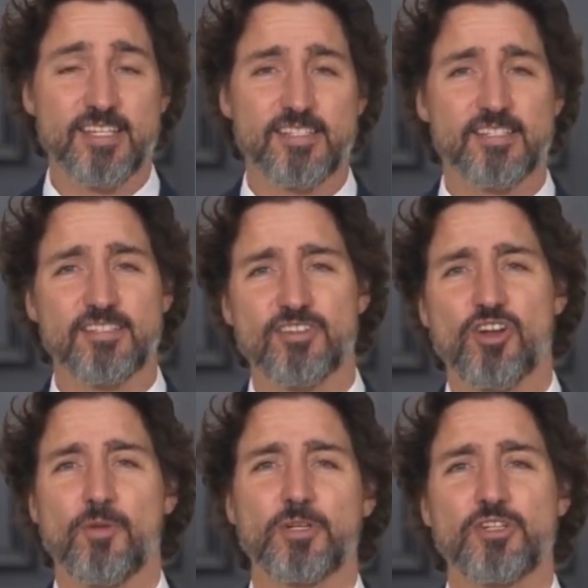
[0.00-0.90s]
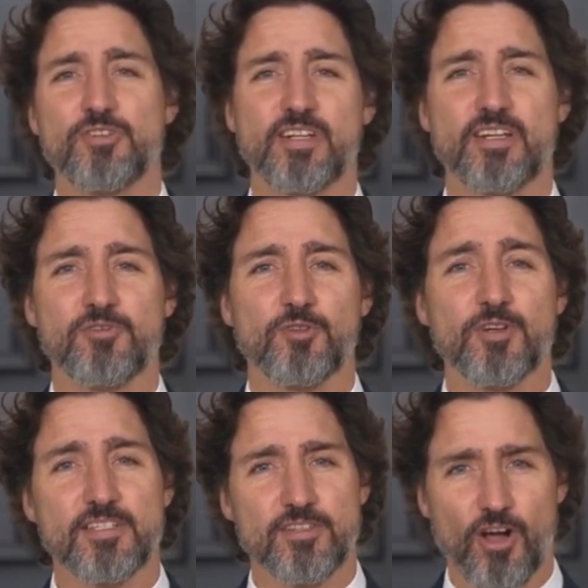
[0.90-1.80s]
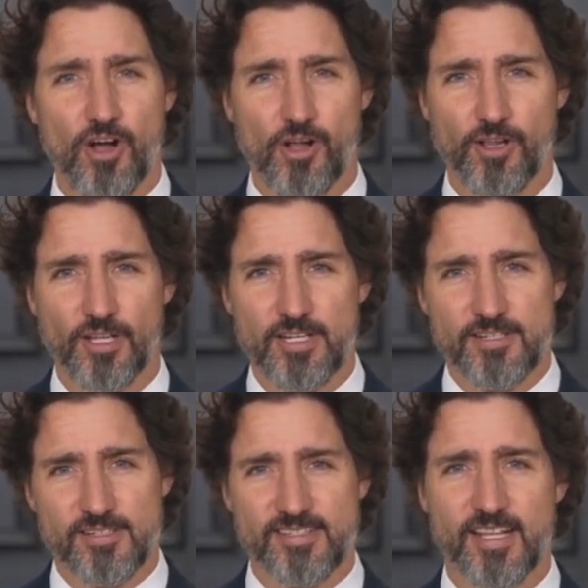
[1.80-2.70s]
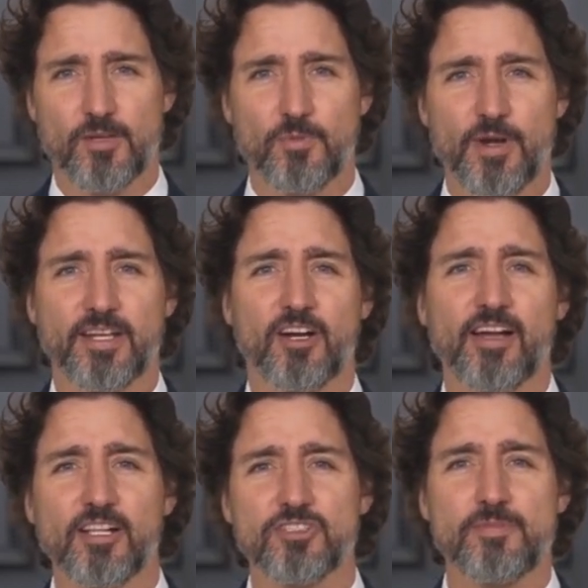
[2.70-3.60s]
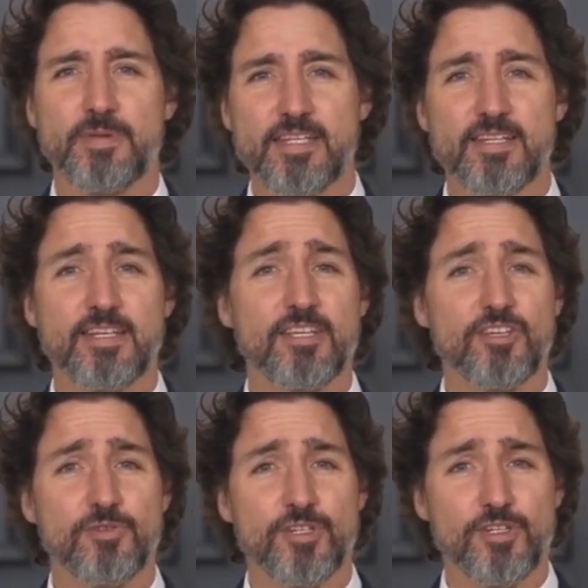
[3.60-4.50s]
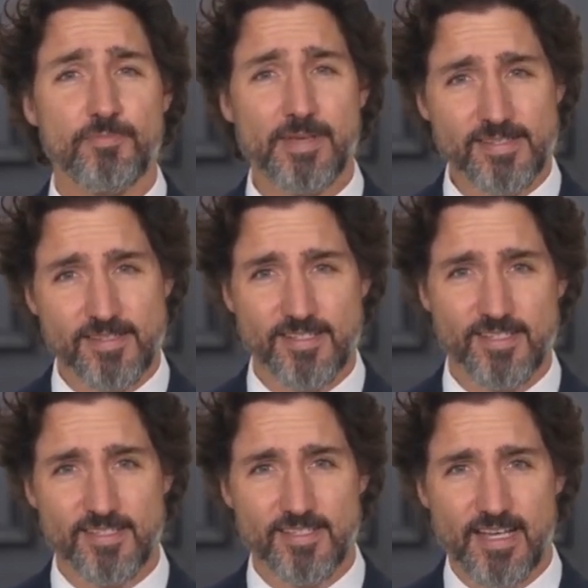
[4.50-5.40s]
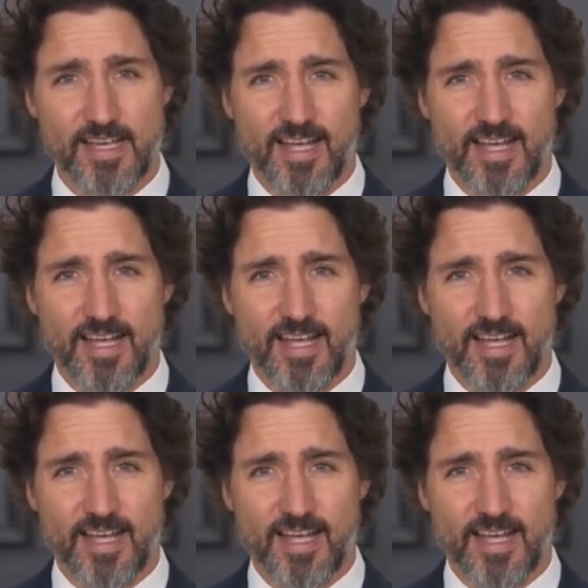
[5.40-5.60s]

This is an opportunity for us all to celebrate our LGBTQ2 businesses